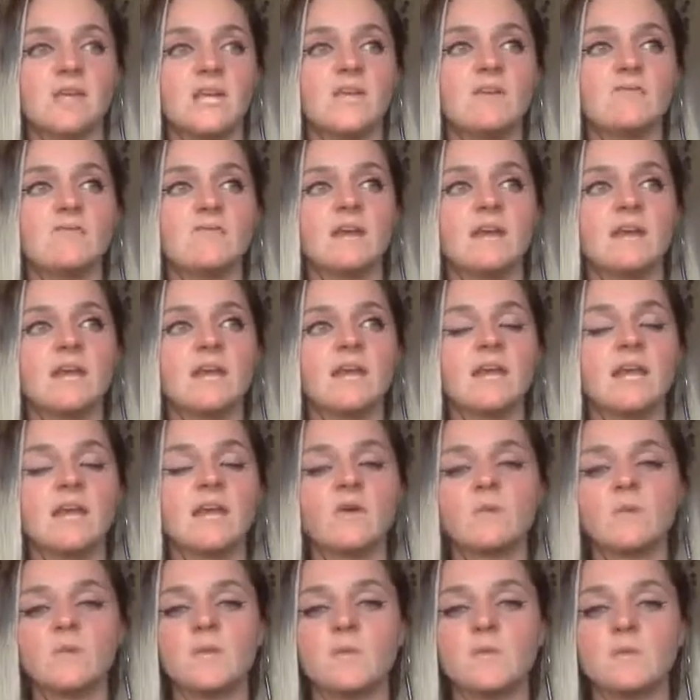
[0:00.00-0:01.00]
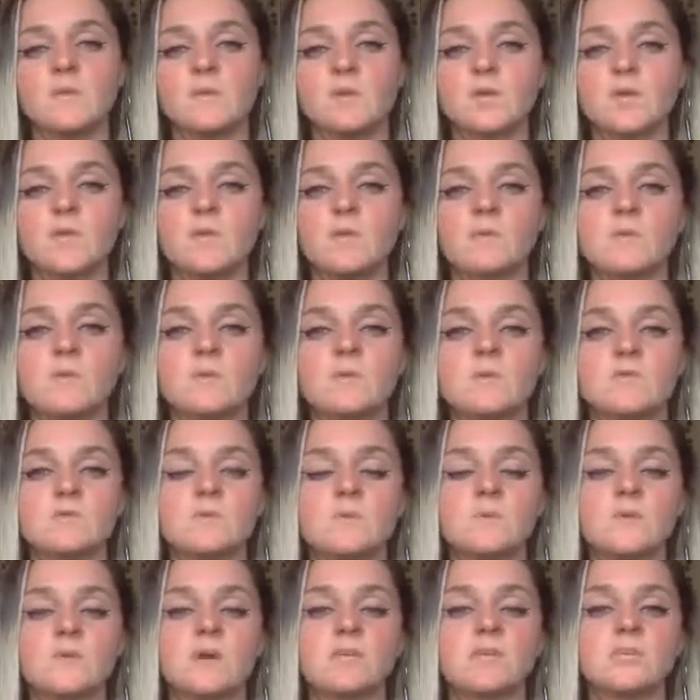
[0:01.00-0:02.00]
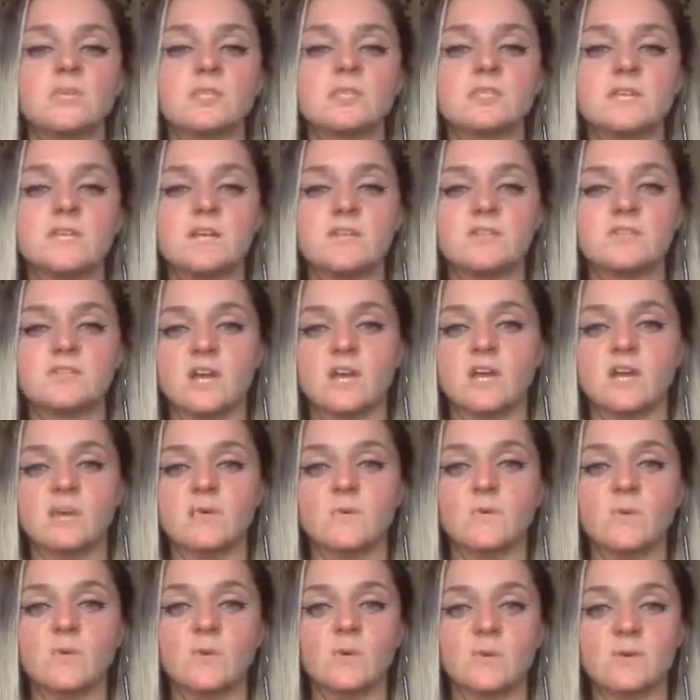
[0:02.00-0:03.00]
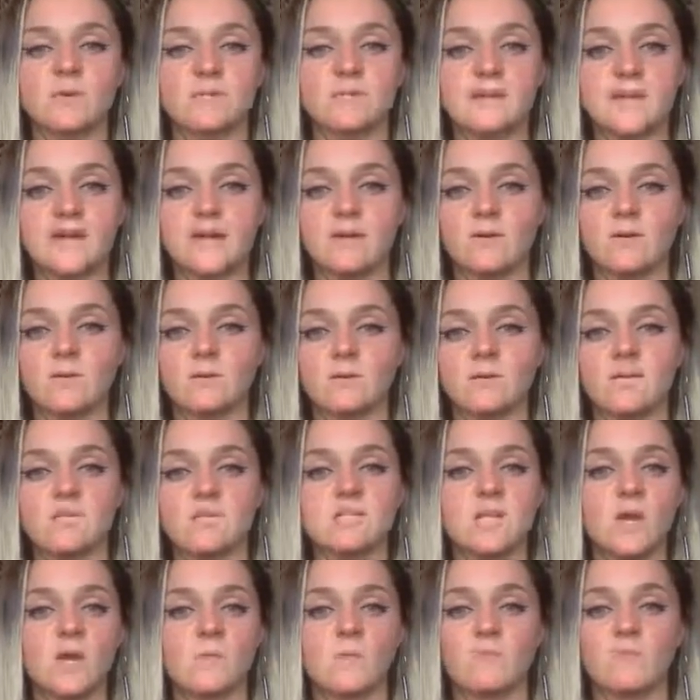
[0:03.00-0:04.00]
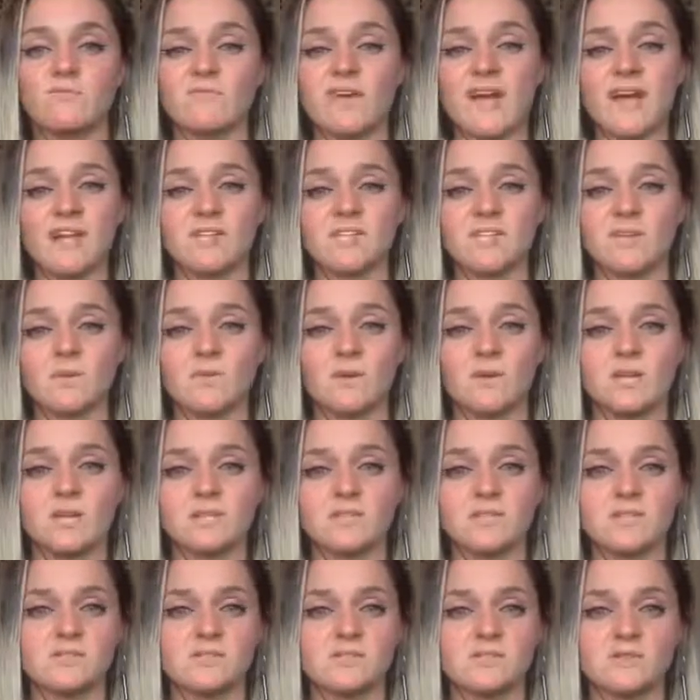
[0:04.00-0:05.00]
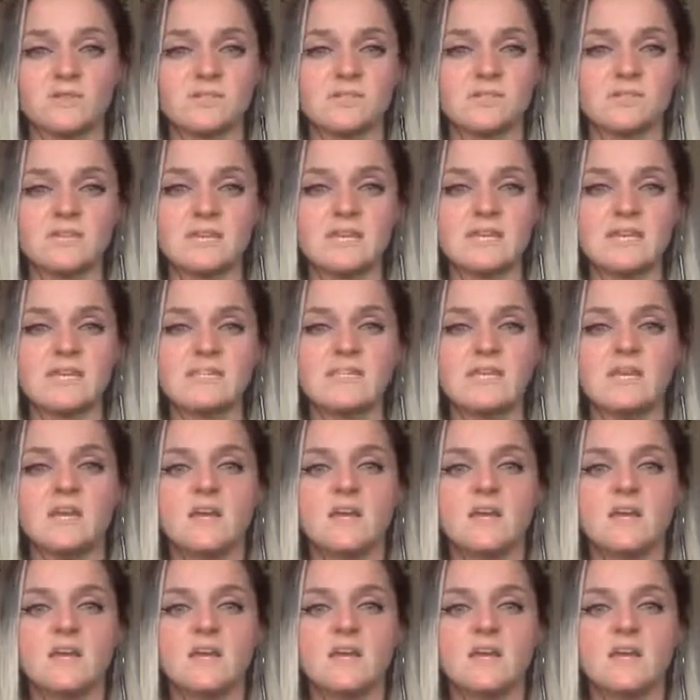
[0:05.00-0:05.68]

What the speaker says: if you're hanging out with people who subconsciously are trying to pull you down, they don't actually want you to succeed.